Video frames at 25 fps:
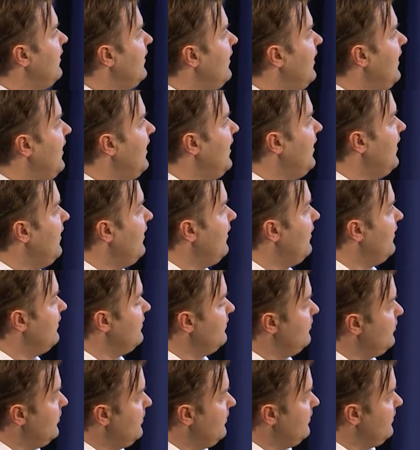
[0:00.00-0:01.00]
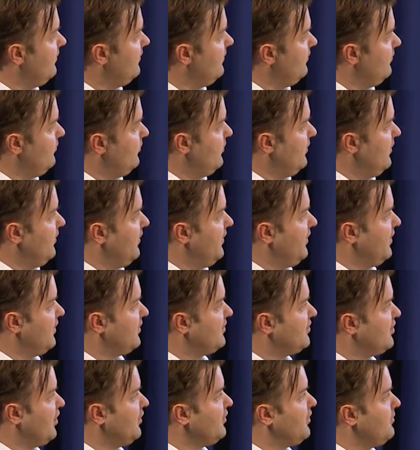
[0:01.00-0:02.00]
well, the
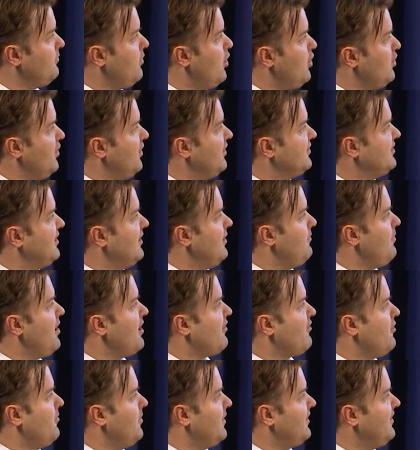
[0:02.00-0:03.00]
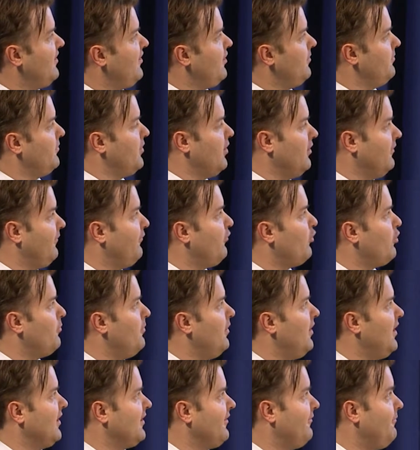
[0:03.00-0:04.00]
Xanthomonas and the Microbacterium don't form a
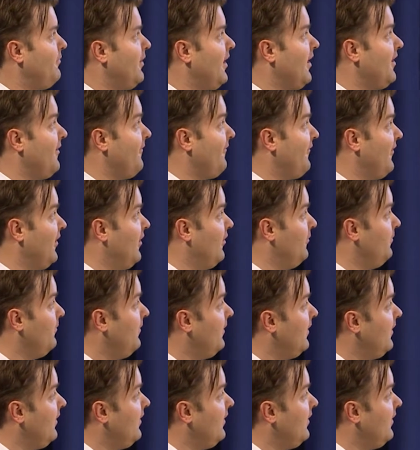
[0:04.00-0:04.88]
lot of biofilm.